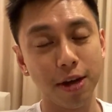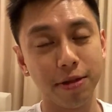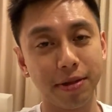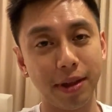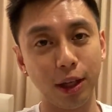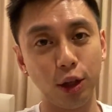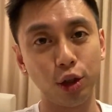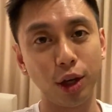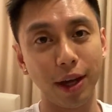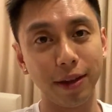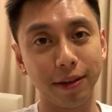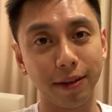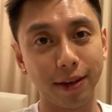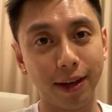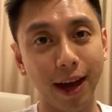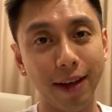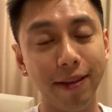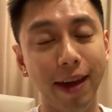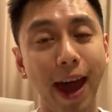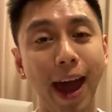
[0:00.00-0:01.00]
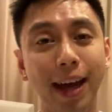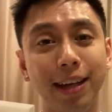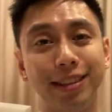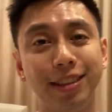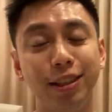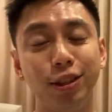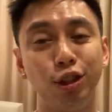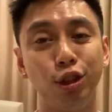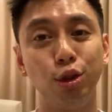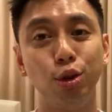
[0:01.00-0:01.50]
that you can get
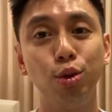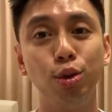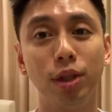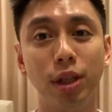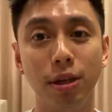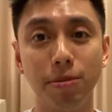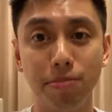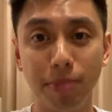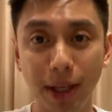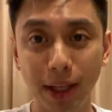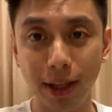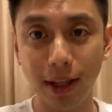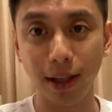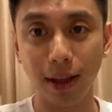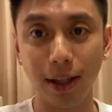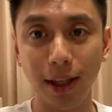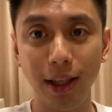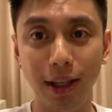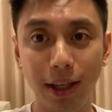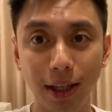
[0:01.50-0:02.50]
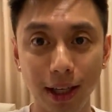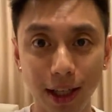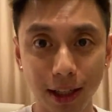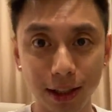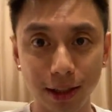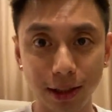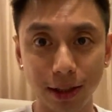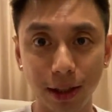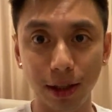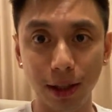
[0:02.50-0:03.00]
access to immediately,
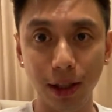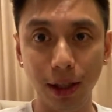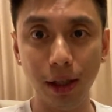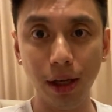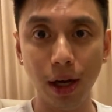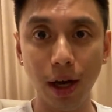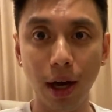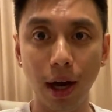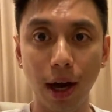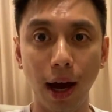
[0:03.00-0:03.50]
instantly,